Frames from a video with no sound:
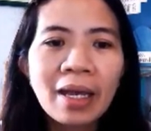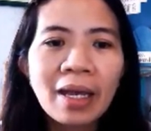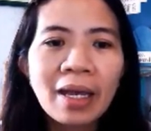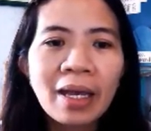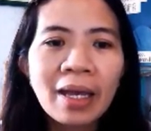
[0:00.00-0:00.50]

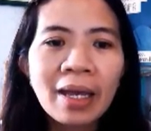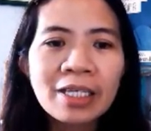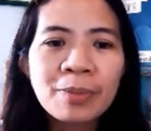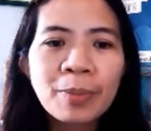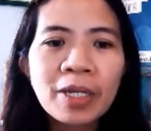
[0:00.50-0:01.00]
x
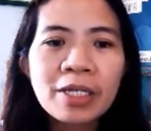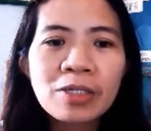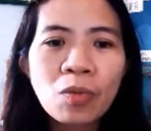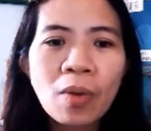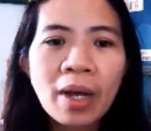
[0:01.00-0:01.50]
plus
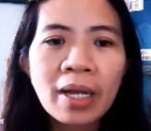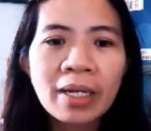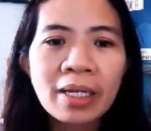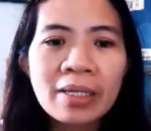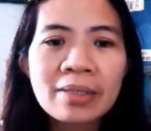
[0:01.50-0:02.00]
1
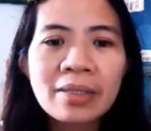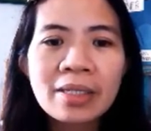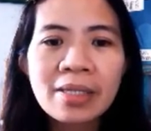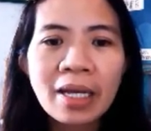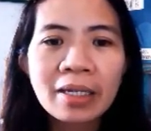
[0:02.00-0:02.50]
is the
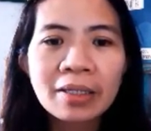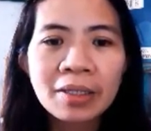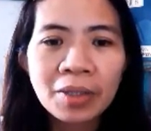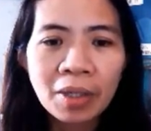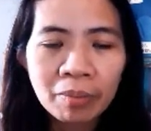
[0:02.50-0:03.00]
second
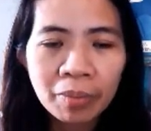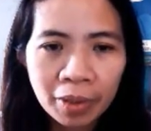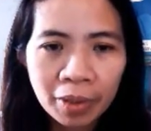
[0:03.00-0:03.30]
number.